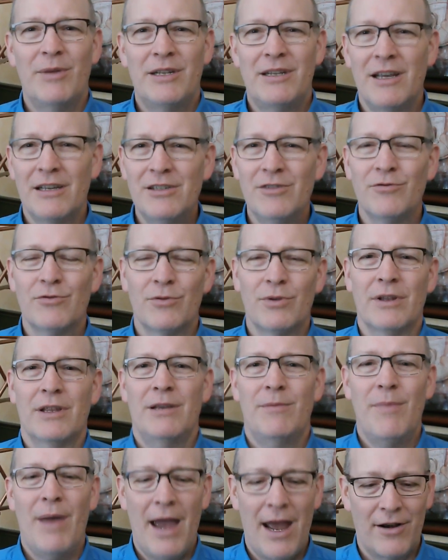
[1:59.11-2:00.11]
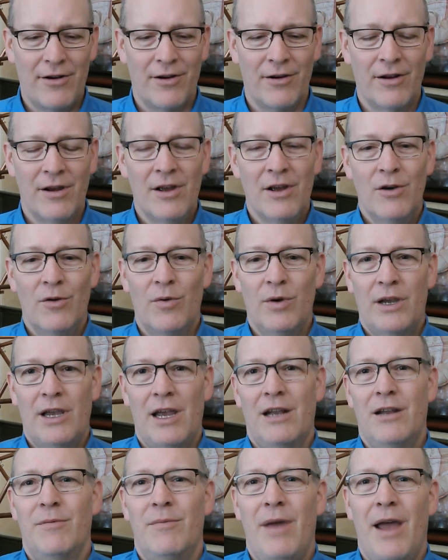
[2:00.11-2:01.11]
It doesn't really matter what
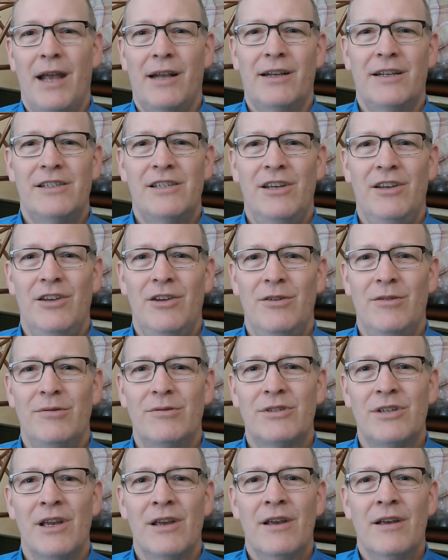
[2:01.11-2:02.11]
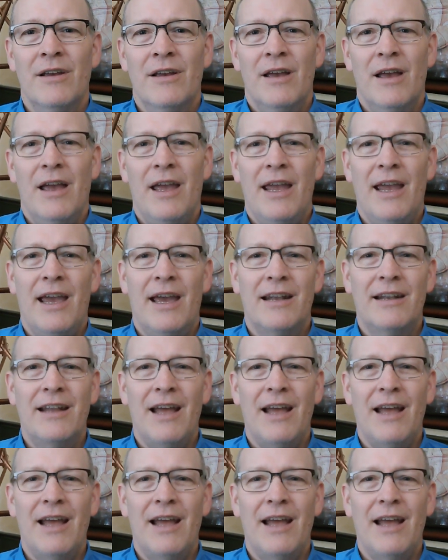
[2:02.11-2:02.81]
kind of magnets you use. And